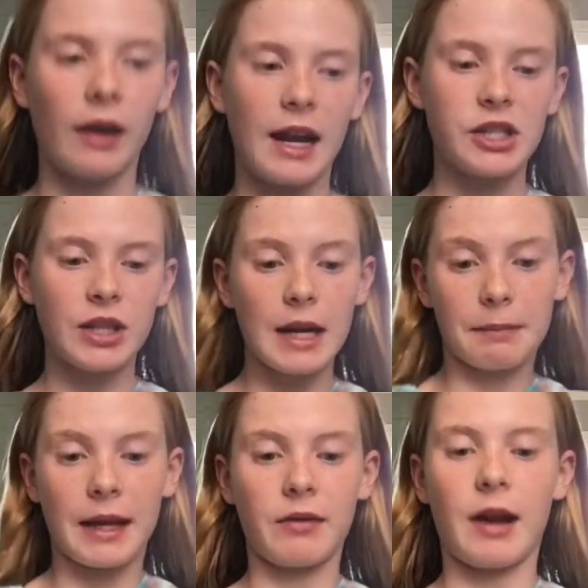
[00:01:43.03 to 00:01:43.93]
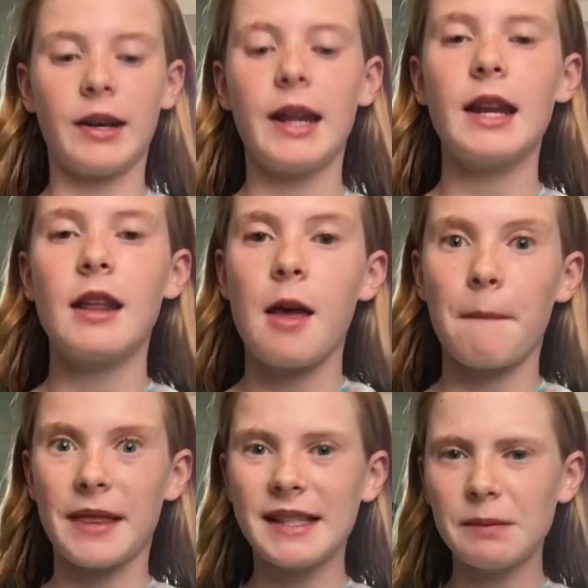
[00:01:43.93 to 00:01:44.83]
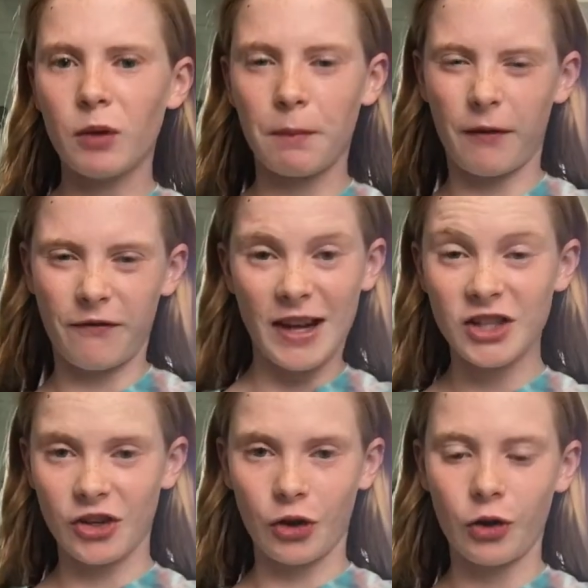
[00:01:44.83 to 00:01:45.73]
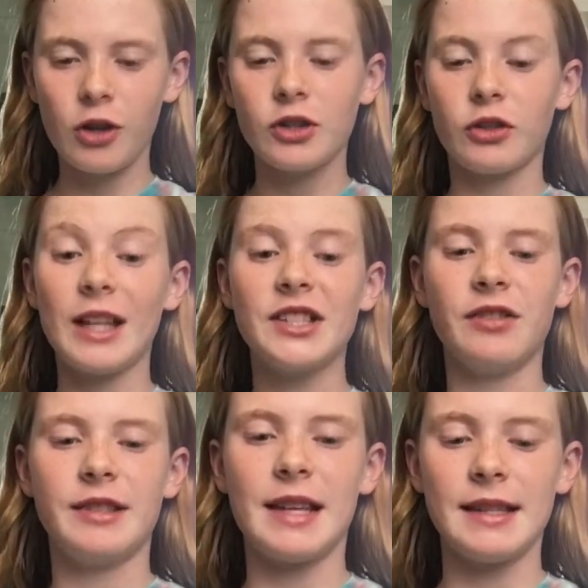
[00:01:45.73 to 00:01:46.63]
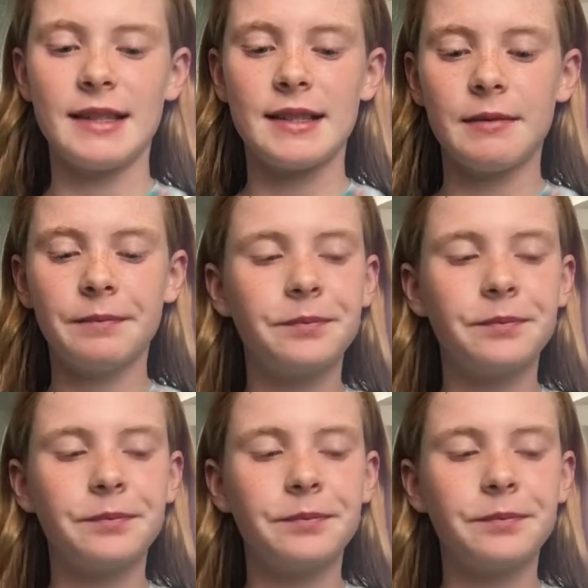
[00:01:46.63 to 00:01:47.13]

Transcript: I just kind of play around in it, but this is more professional, so let's use this.